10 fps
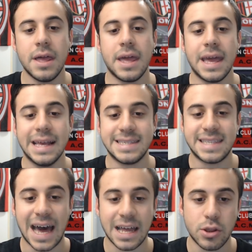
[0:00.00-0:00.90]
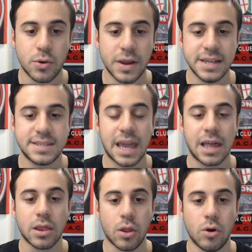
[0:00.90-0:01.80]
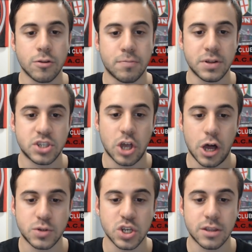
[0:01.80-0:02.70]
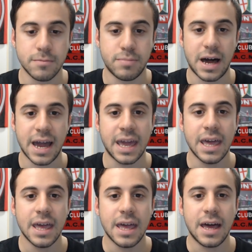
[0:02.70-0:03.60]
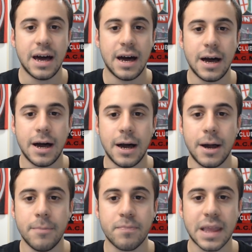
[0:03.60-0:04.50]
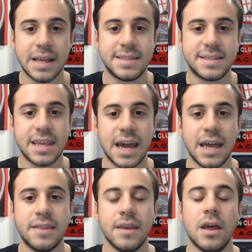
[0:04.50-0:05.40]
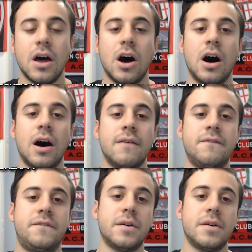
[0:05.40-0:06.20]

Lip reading: is that there is a loan plus option to buy instead of